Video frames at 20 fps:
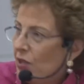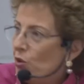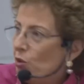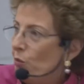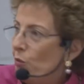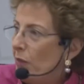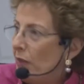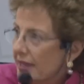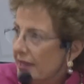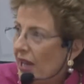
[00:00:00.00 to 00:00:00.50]
to
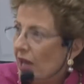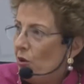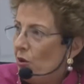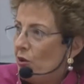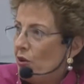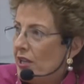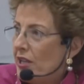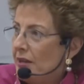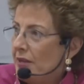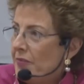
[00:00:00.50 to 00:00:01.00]

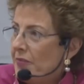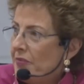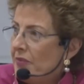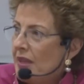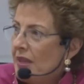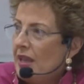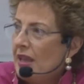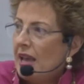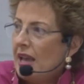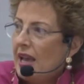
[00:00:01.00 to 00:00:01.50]
Patagonia.
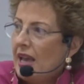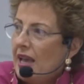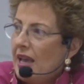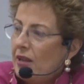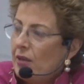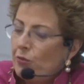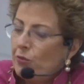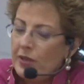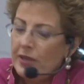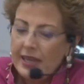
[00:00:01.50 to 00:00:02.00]

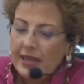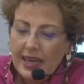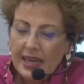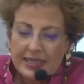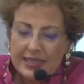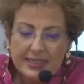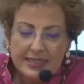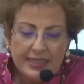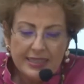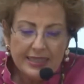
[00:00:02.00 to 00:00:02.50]
And we
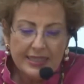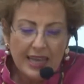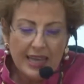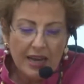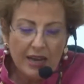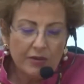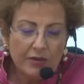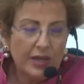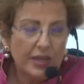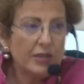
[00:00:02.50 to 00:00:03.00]
can sit
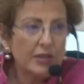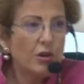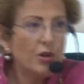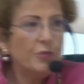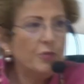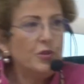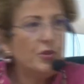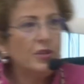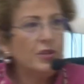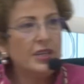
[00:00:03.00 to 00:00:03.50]
down and
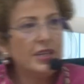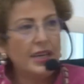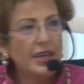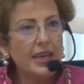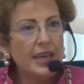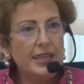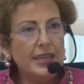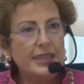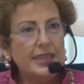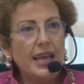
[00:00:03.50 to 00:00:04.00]

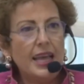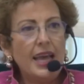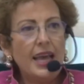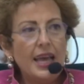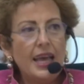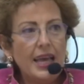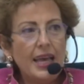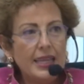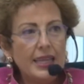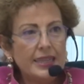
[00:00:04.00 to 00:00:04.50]
communicate,
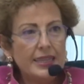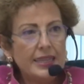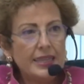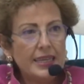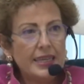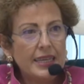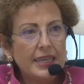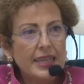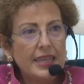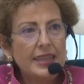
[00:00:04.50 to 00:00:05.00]
and
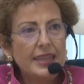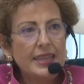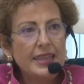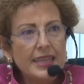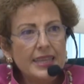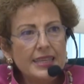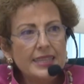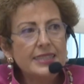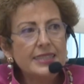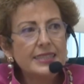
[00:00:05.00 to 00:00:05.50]

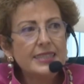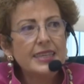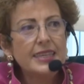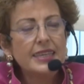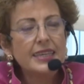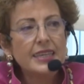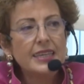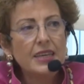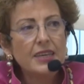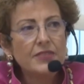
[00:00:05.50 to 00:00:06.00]
this
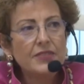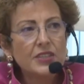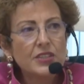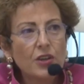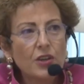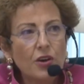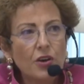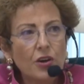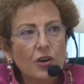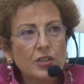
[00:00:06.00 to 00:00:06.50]
gives
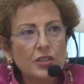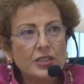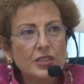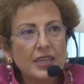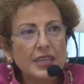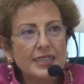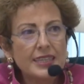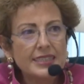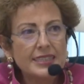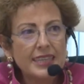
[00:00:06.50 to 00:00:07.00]
us
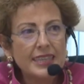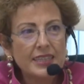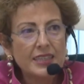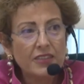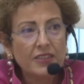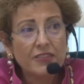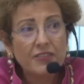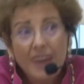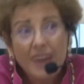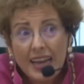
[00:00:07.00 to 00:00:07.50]
a set
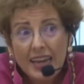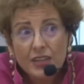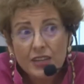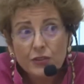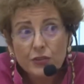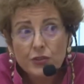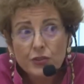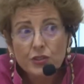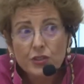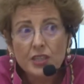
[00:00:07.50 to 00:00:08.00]
of
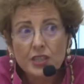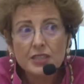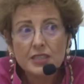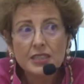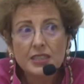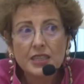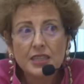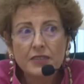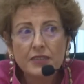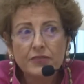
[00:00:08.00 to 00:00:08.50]
values, this
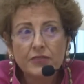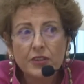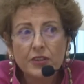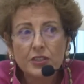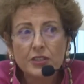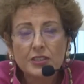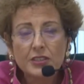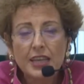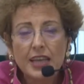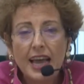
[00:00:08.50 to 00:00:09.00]
gives
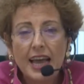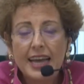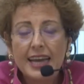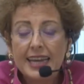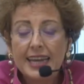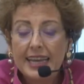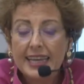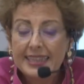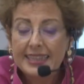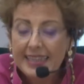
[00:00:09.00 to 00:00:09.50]
us
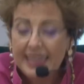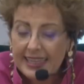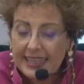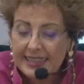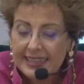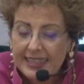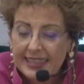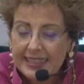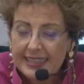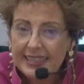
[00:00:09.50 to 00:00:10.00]
an
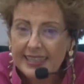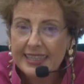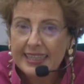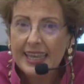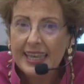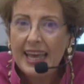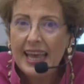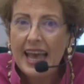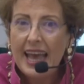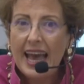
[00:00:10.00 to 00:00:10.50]

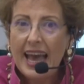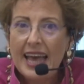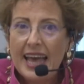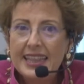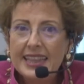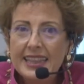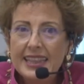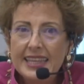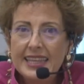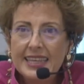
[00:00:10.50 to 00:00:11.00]
identity,
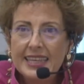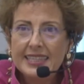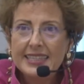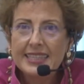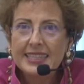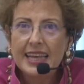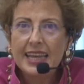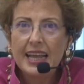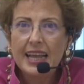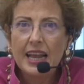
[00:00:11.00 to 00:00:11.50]
and
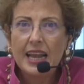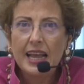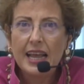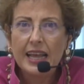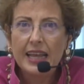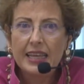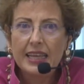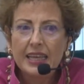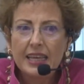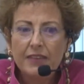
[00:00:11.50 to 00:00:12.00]
this
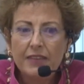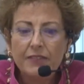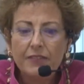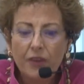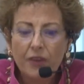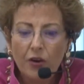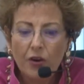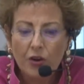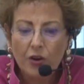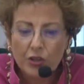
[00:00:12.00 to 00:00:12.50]
gives
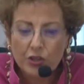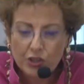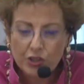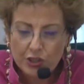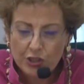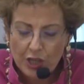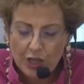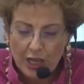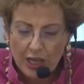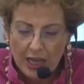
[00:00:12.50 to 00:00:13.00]

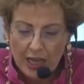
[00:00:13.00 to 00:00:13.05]
us